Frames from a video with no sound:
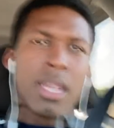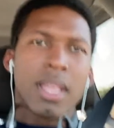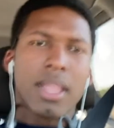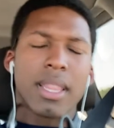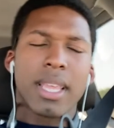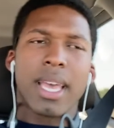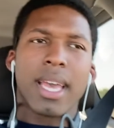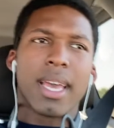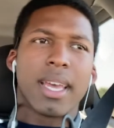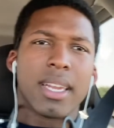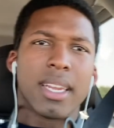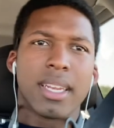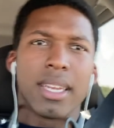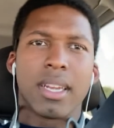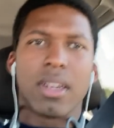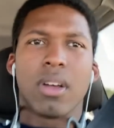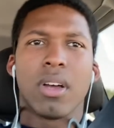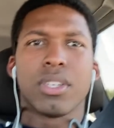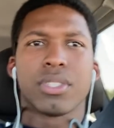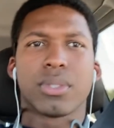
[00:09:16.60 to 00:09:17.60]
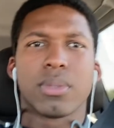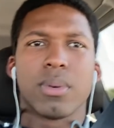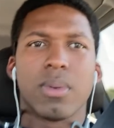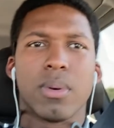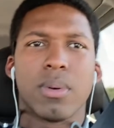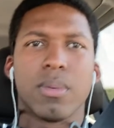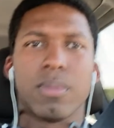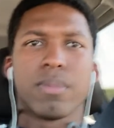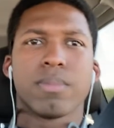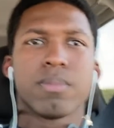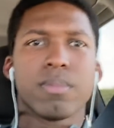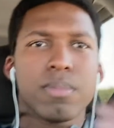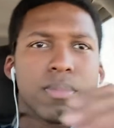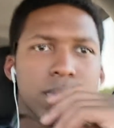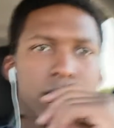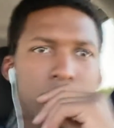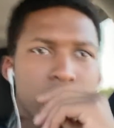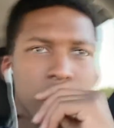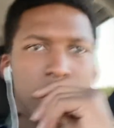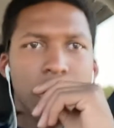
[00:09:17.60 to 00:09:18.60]
that, and then also,
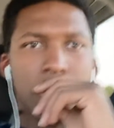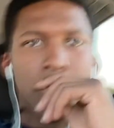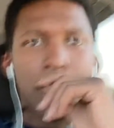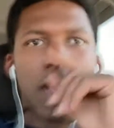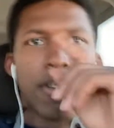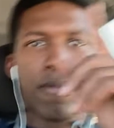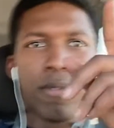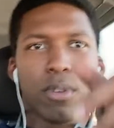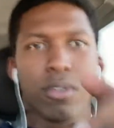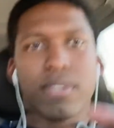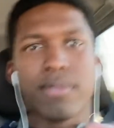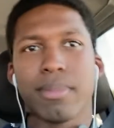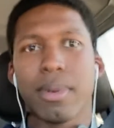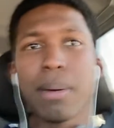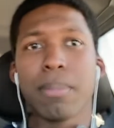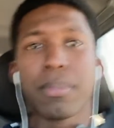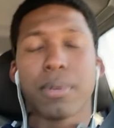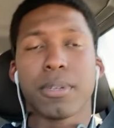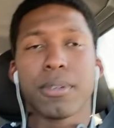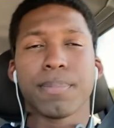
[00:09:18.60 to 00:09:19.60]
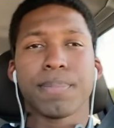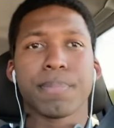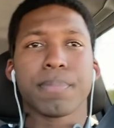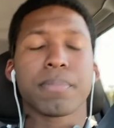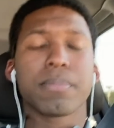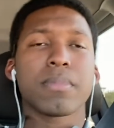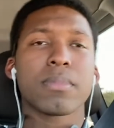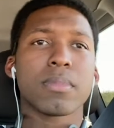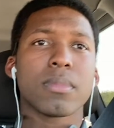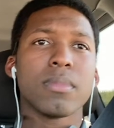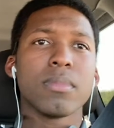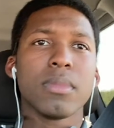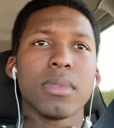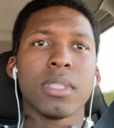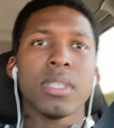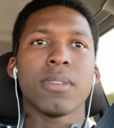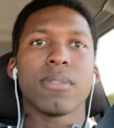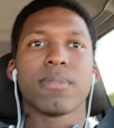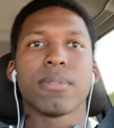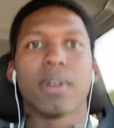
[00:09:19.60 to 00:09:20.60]
if you remember
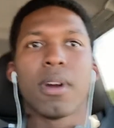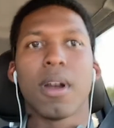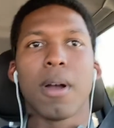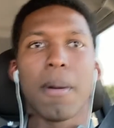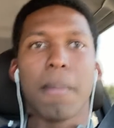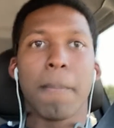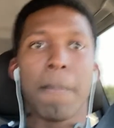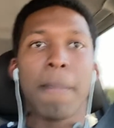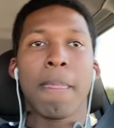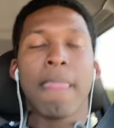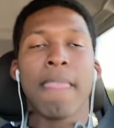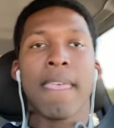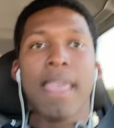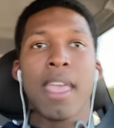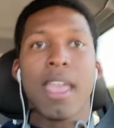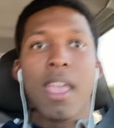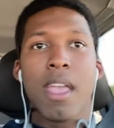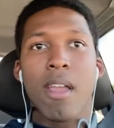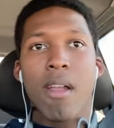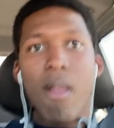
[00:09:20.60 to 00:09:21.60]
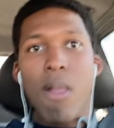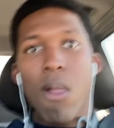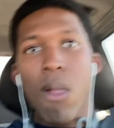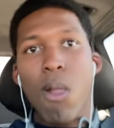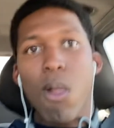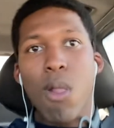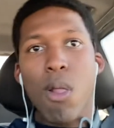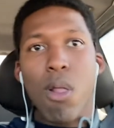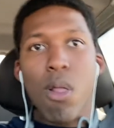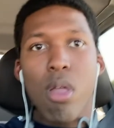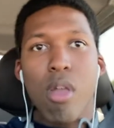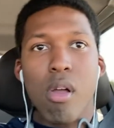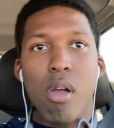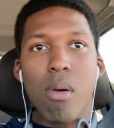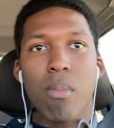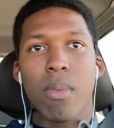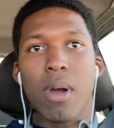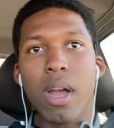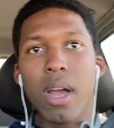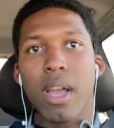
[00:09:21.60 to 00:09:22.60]
from
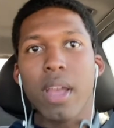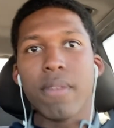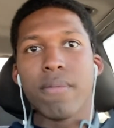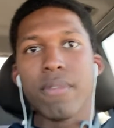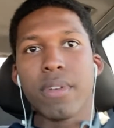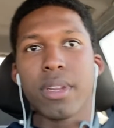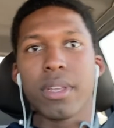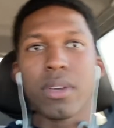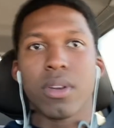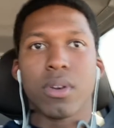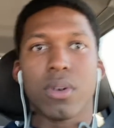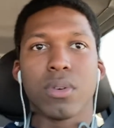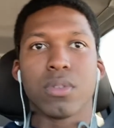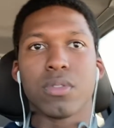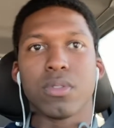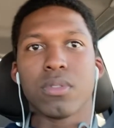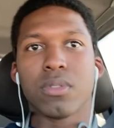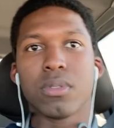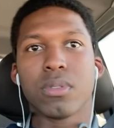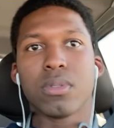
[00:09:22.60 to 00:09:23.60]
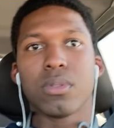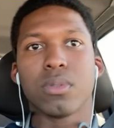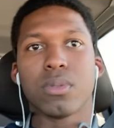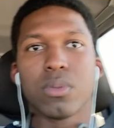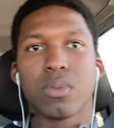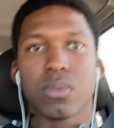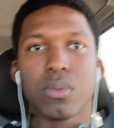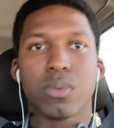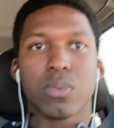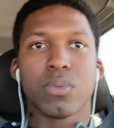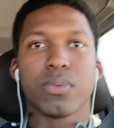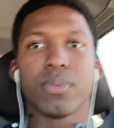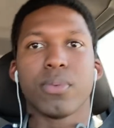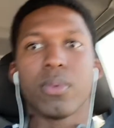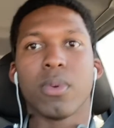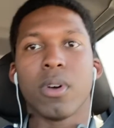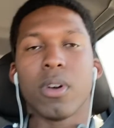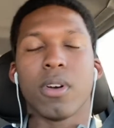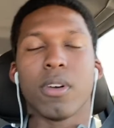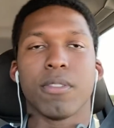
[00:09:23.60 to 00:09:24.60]
my video
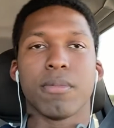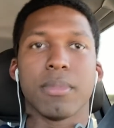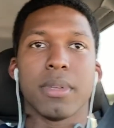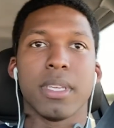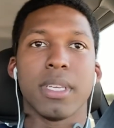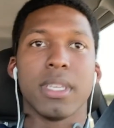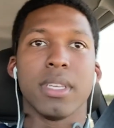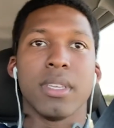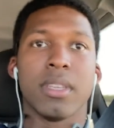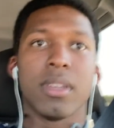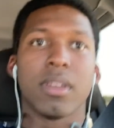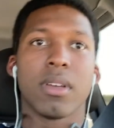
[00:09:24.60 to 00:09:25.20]
of me